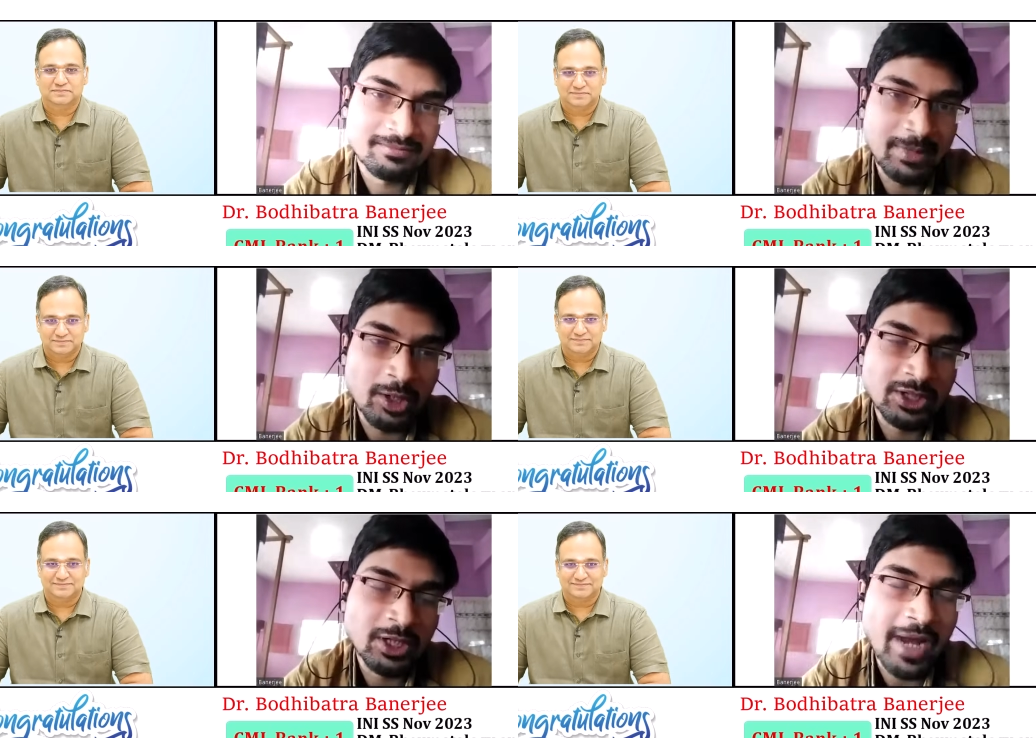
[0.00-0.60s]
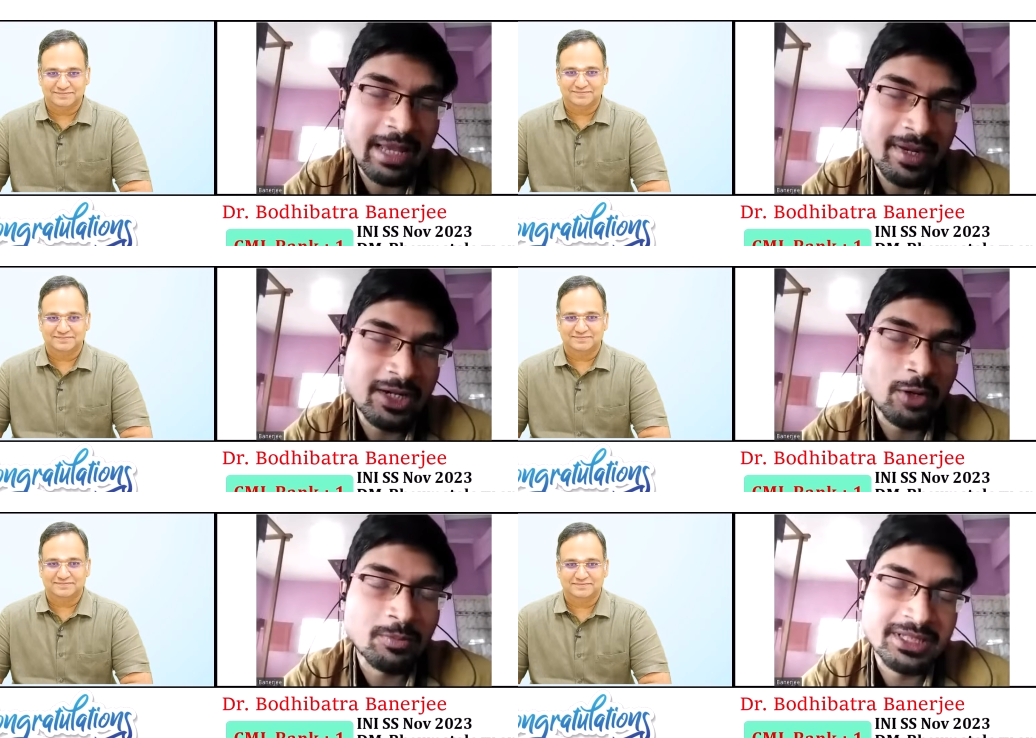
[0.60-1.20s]
Speaker 1: Because our
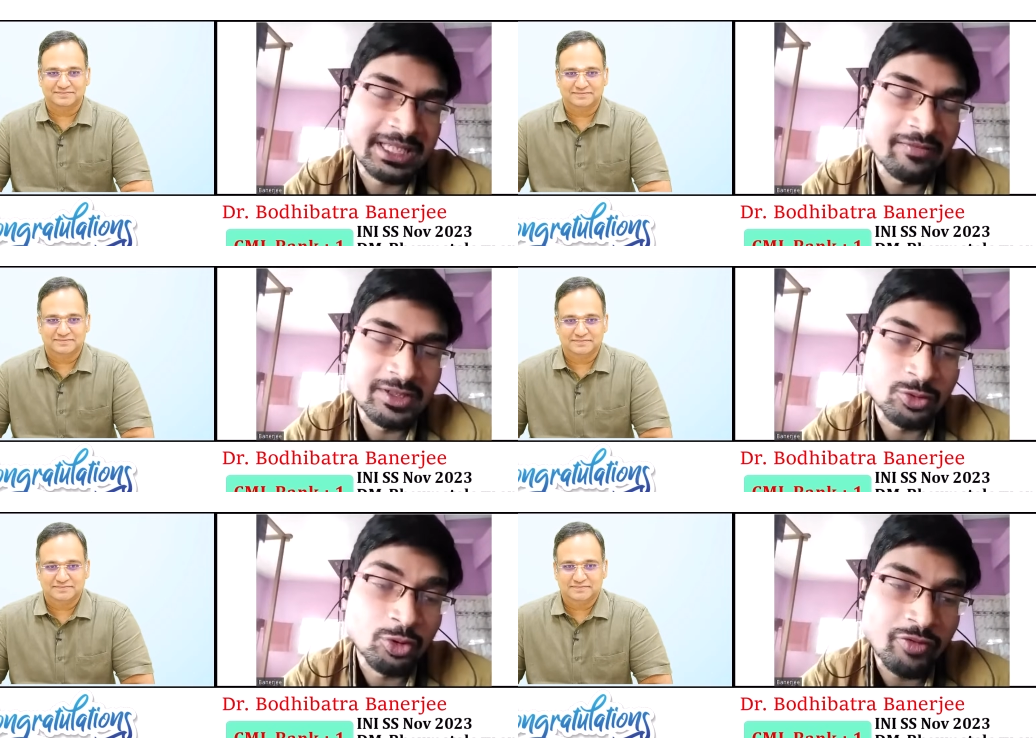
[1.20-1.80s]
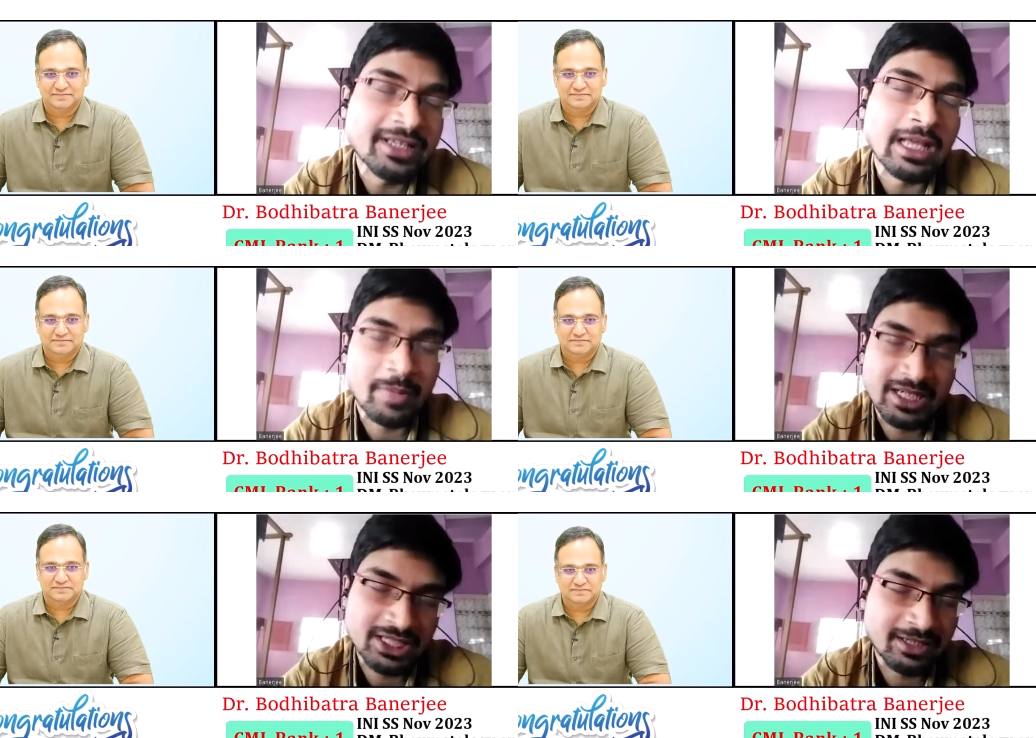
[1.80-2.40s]
primary objective is to treat the
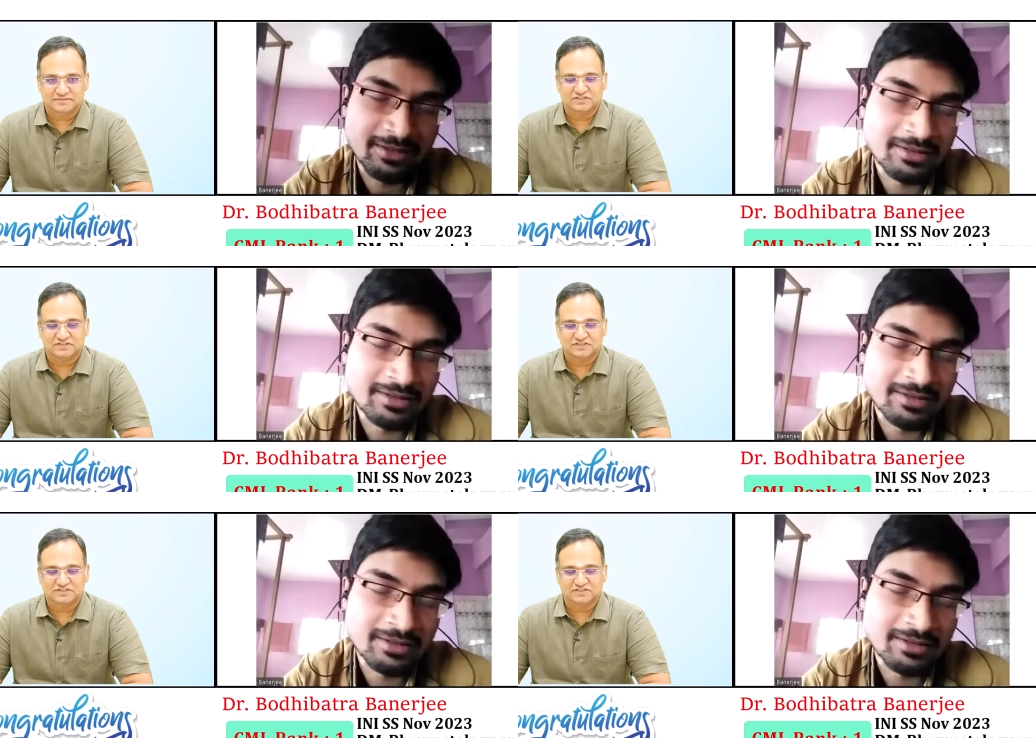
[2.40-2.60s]
patient.